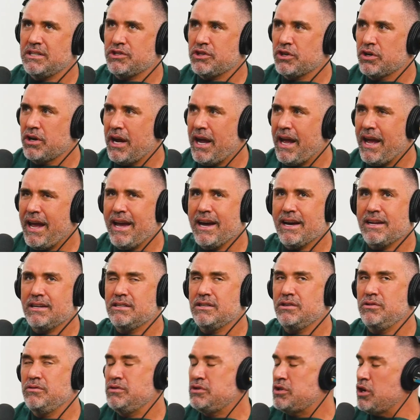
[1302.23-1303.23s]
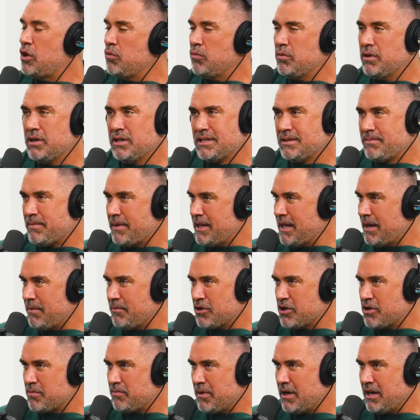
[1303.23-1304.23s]
ter- and who don't want to spend that
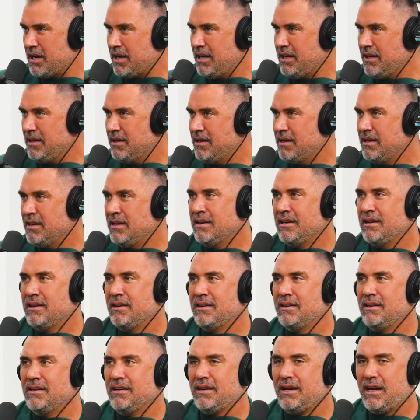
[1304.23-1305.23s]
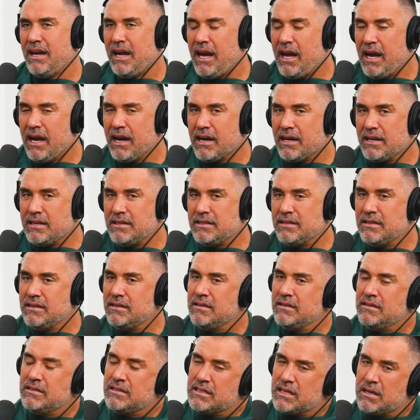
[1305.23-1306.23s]
much money, and
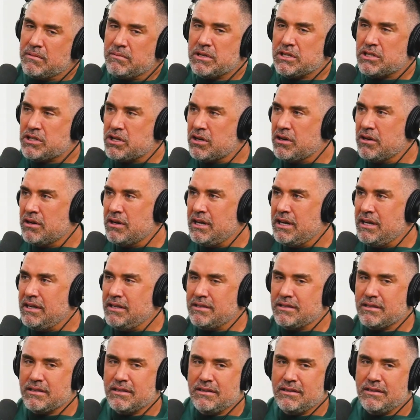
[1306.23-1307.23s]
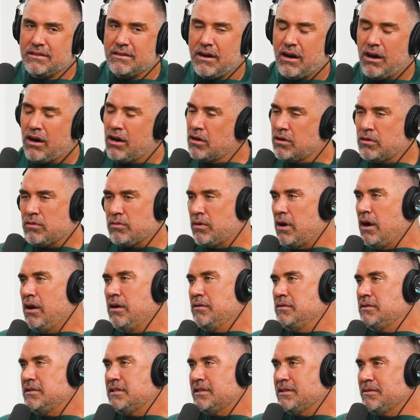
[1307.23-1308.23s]
some attorneys are
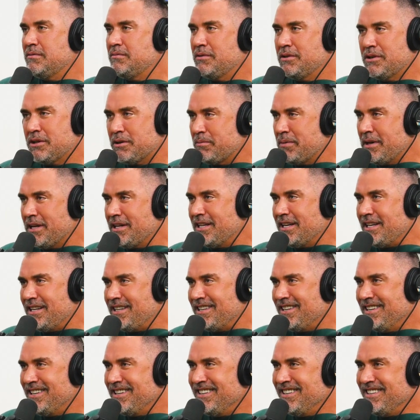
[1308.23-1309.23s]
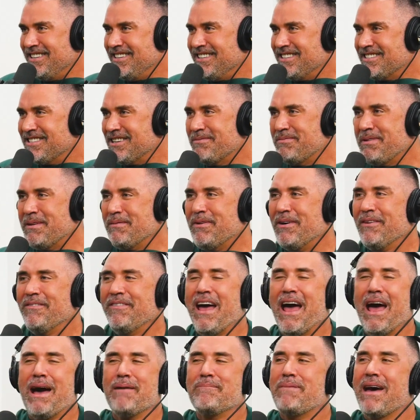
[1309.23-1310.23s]
gross with their billing. So people have
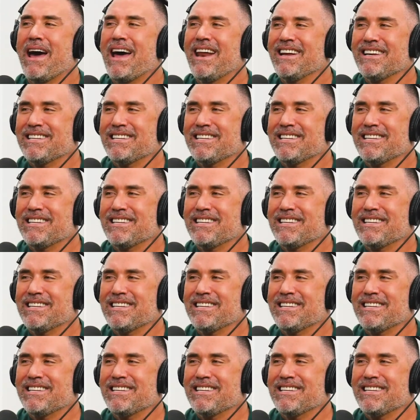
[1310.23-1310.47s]
had bad